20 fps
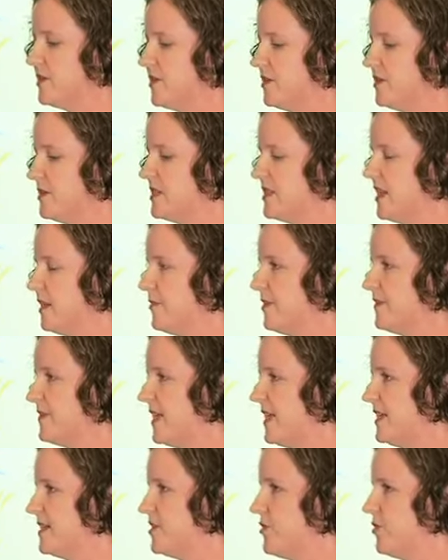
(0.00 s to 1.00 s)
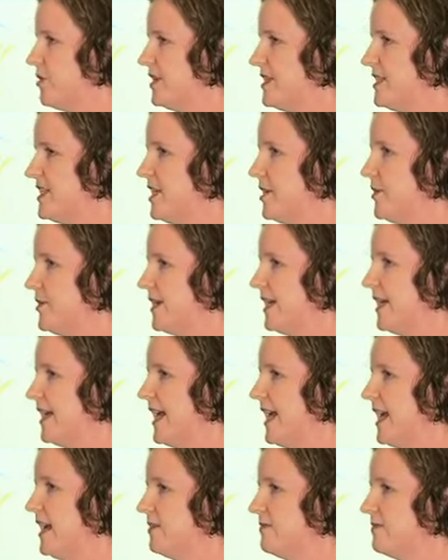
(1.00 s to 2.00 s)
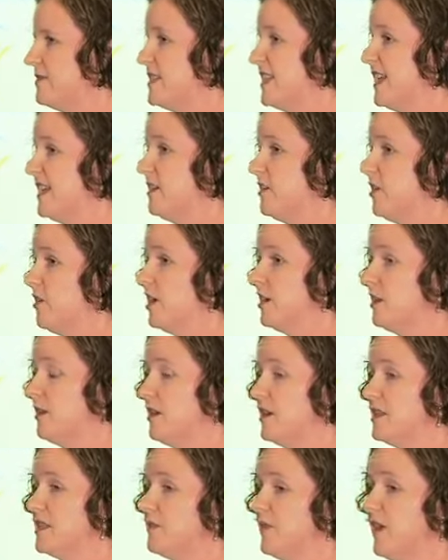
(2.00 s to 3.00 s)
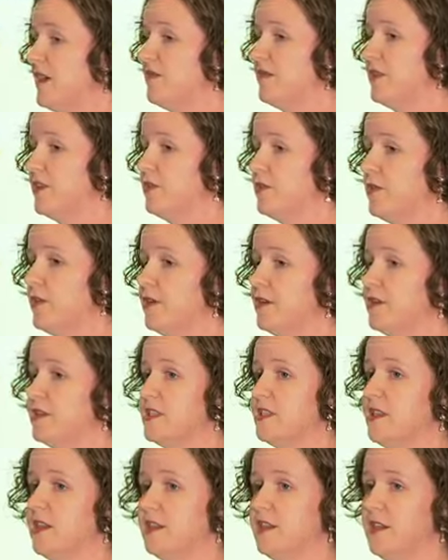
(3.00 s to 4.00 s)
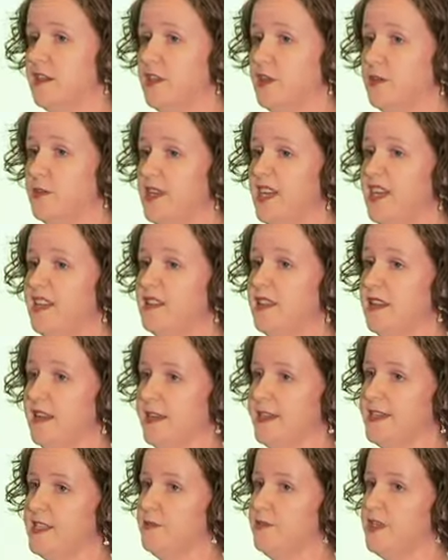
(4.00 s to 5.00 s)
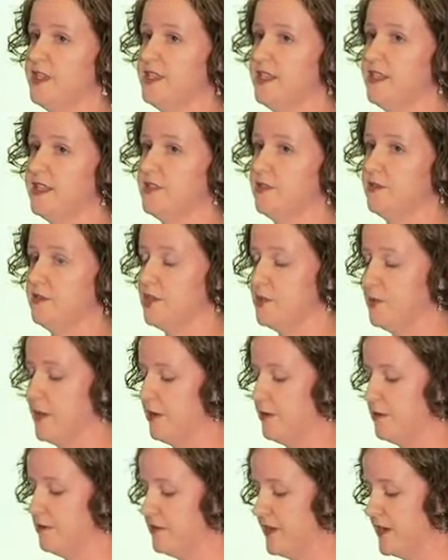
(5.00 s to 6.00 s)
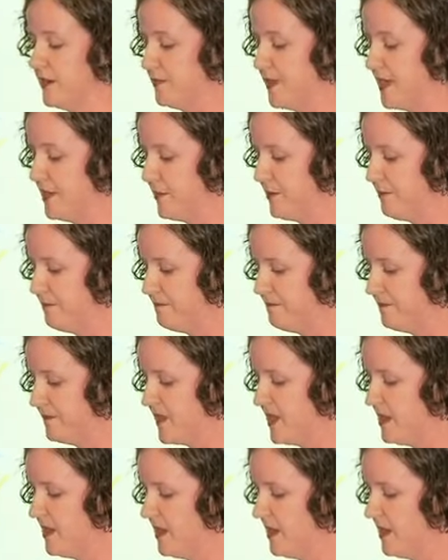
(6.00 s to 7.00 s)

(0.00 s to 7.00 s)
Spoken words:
So some of these criteria have set guidelines by Vic Roads, like acuity, that has to be 6 on 12 at a minimum.